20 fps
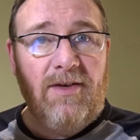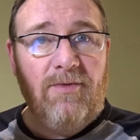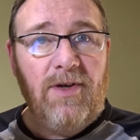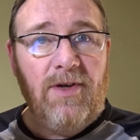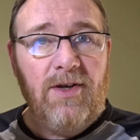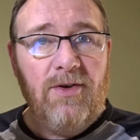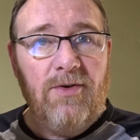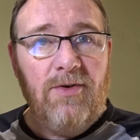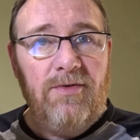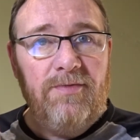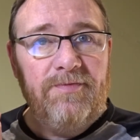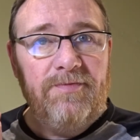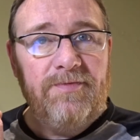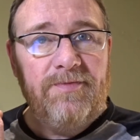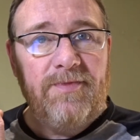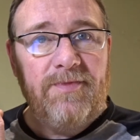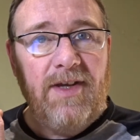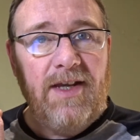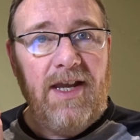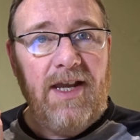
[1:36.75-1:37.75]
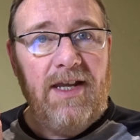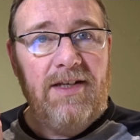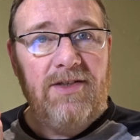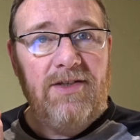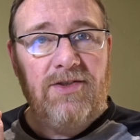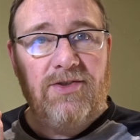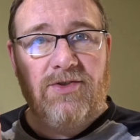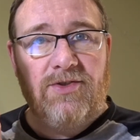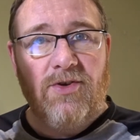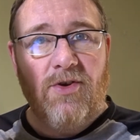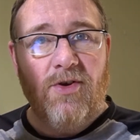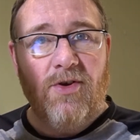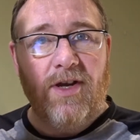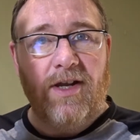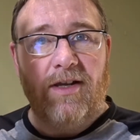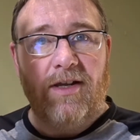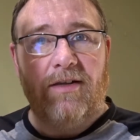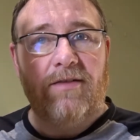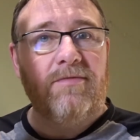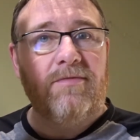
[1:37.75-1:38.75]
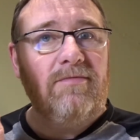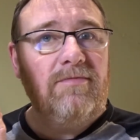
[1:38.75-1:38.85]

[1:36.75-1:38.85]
we go, a Kentish strong ale.